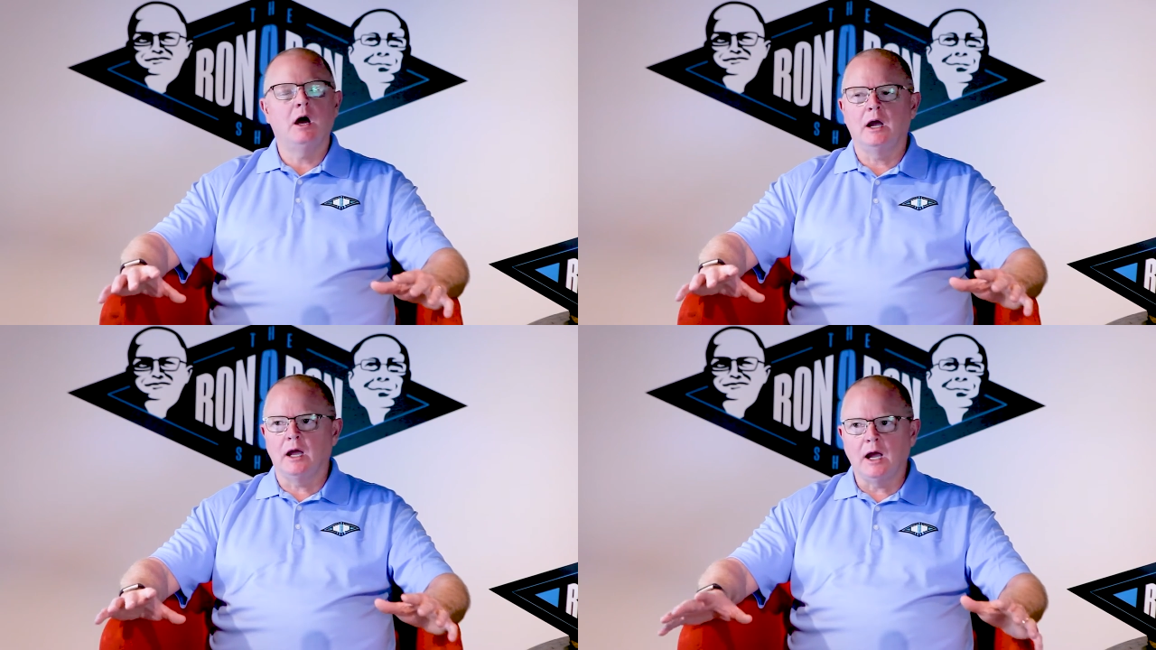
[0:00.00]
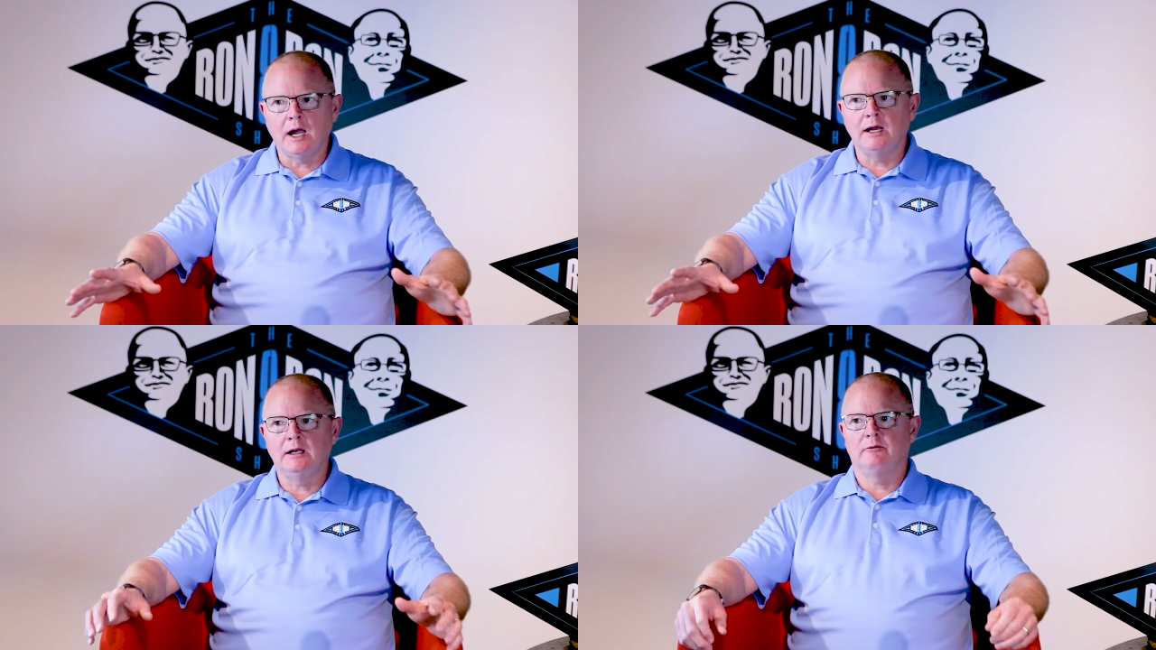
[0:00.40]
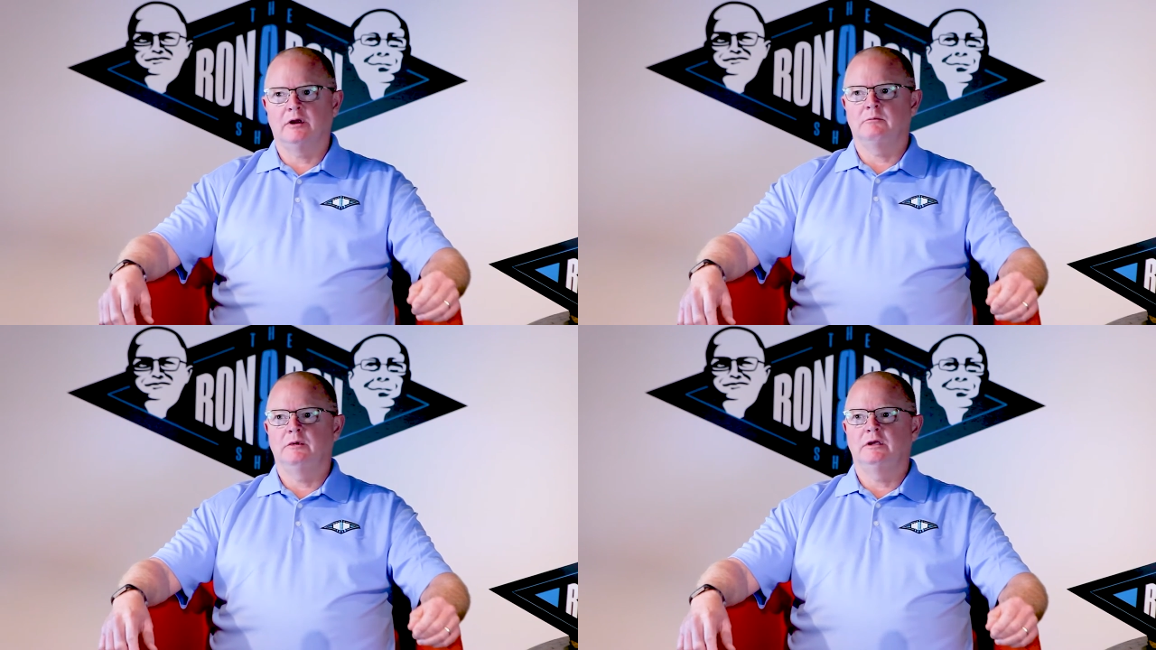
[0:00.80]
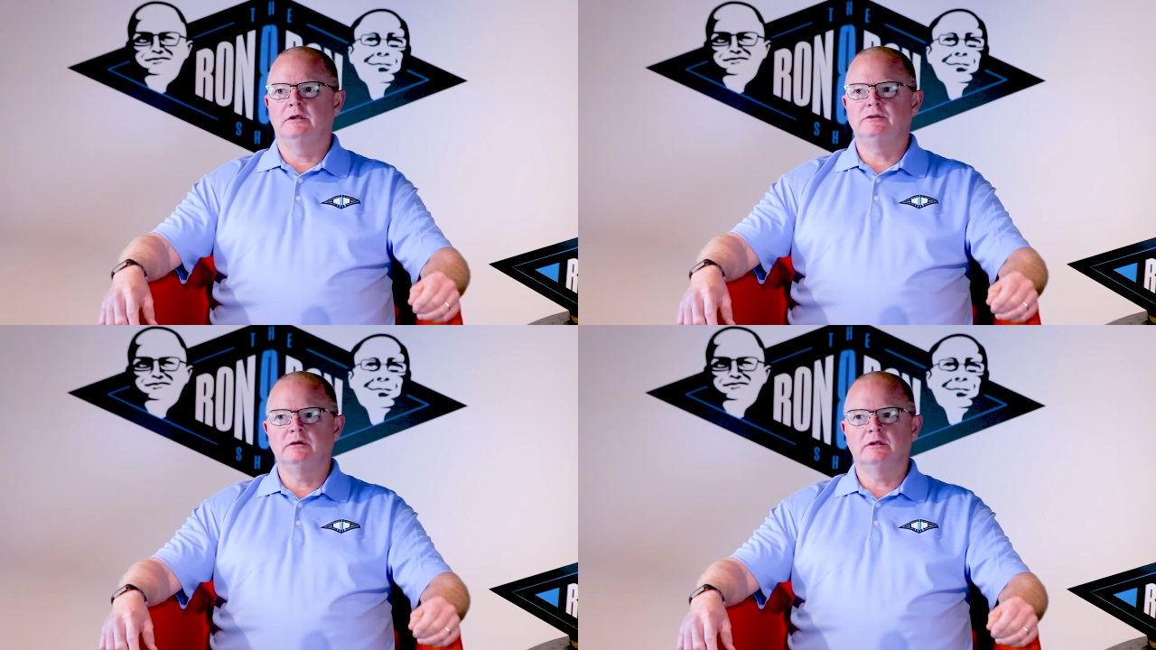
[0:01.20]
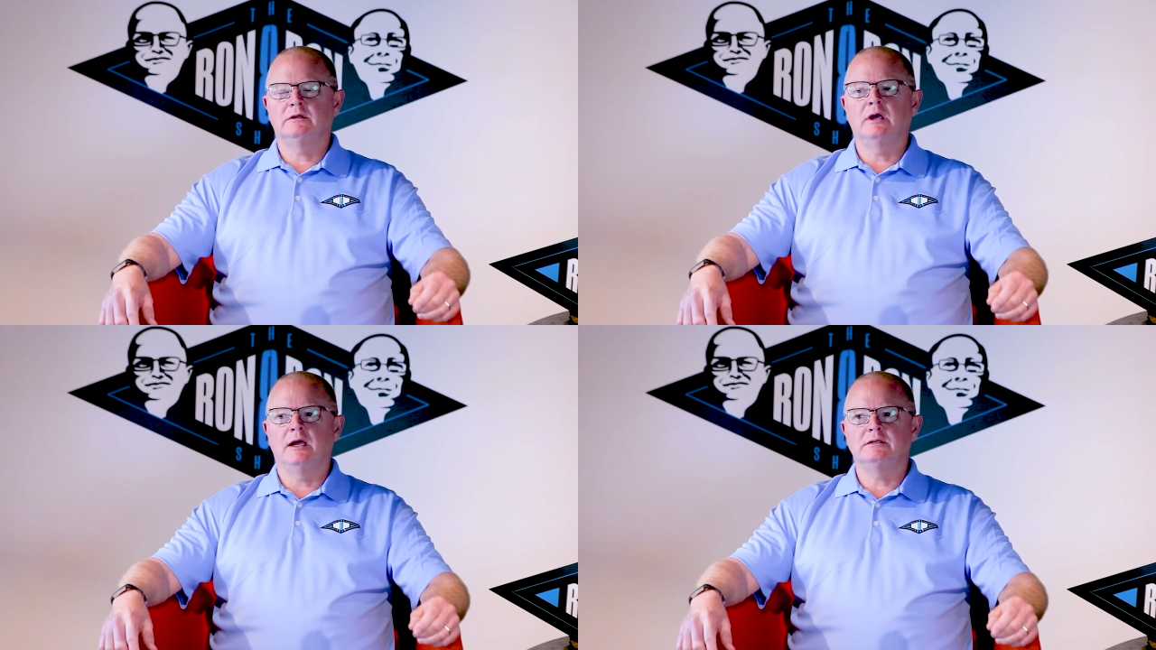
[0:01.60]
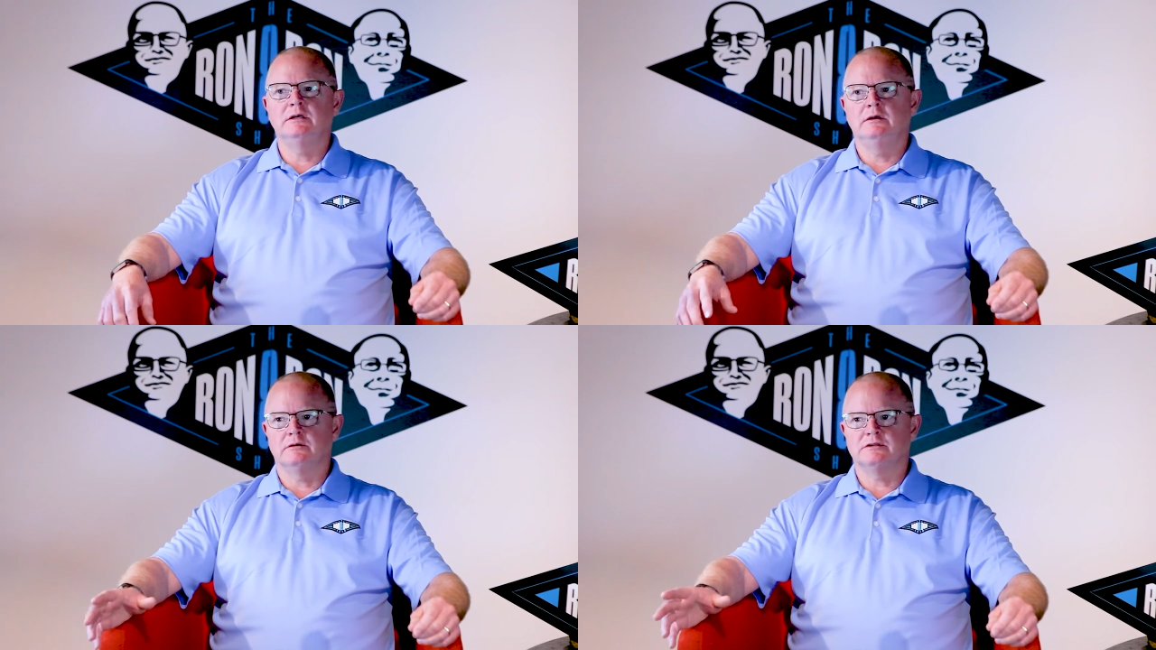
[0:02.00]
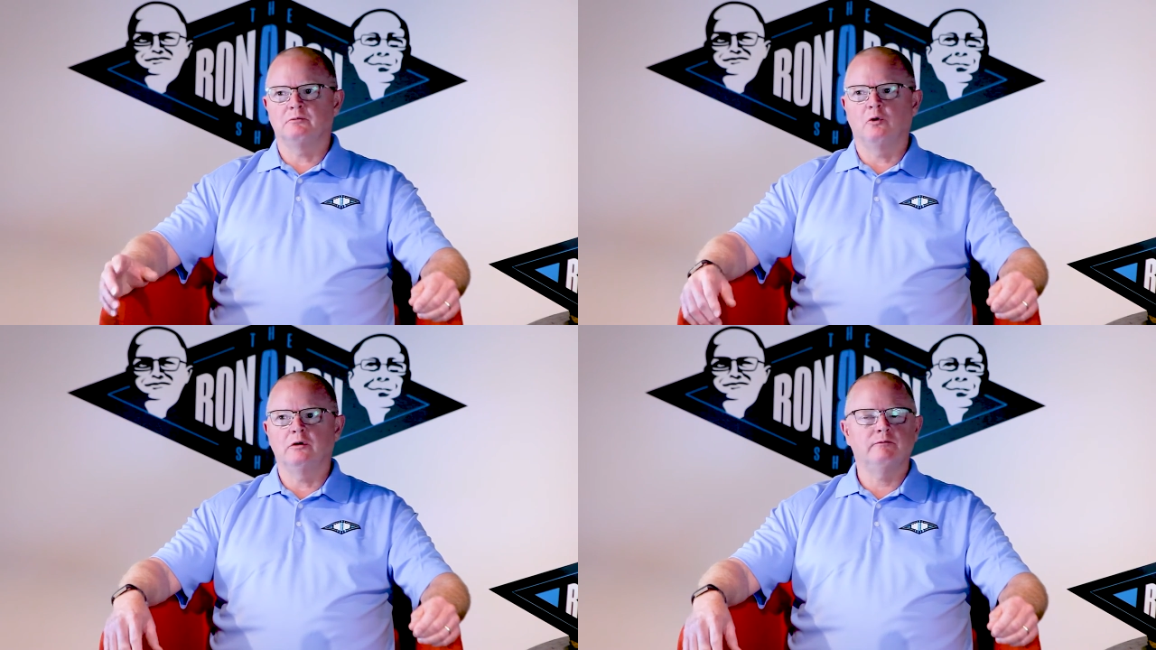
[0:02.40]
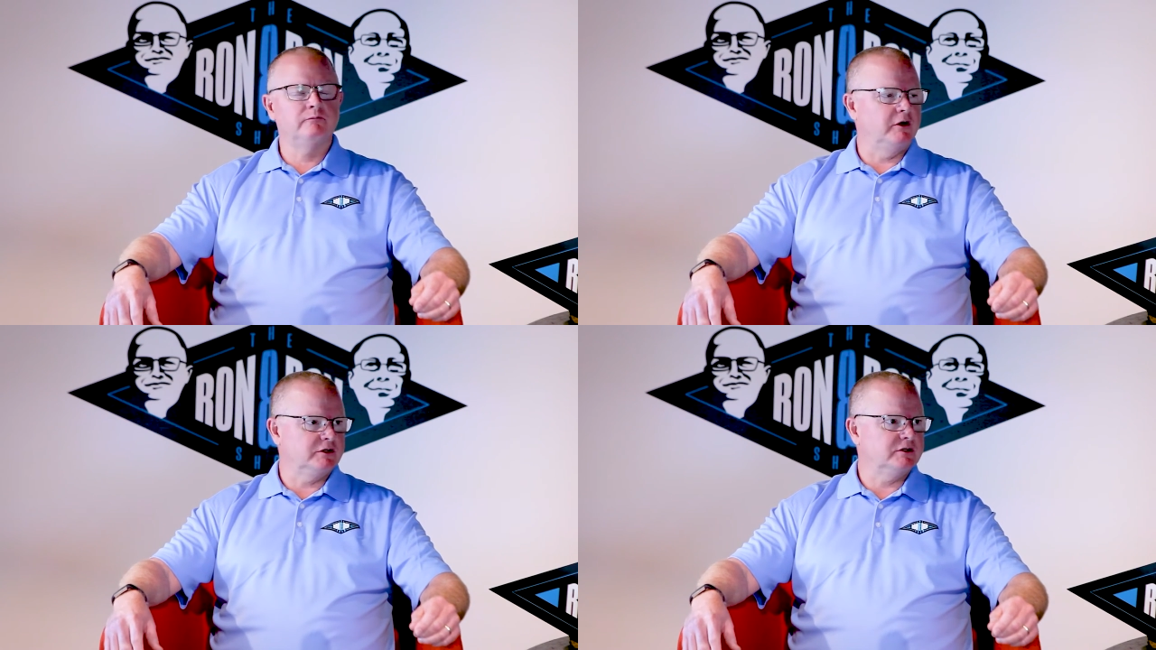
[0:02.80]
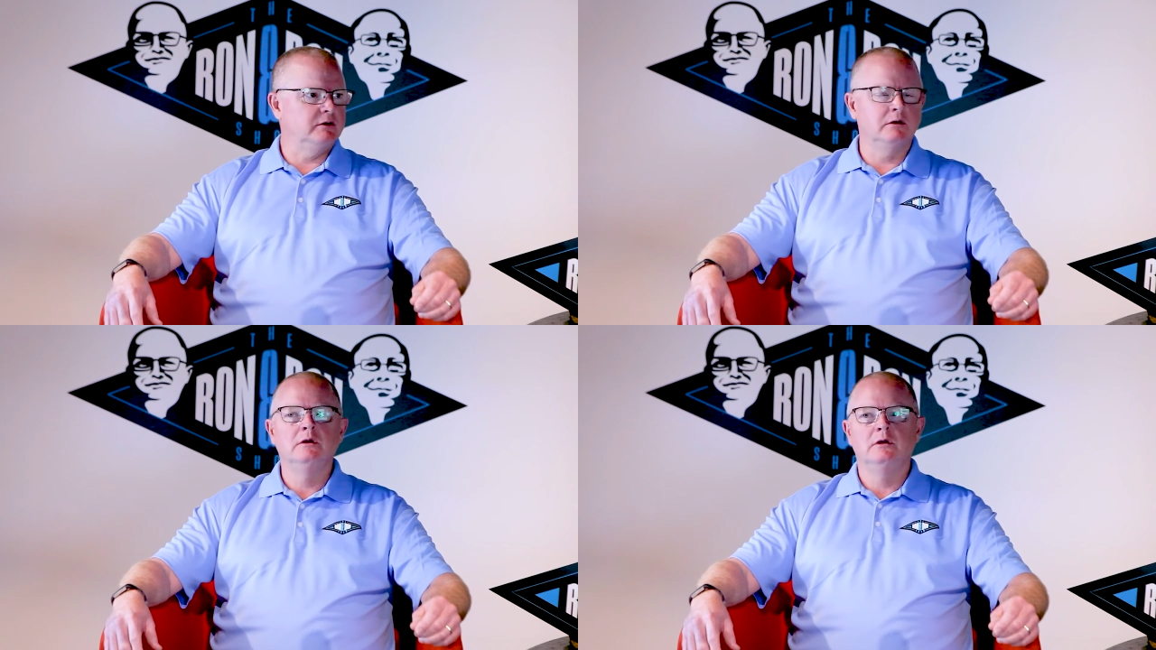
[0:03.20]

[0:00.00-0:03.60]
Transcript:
Speaker 1: I highly recommend that you get the IT or support function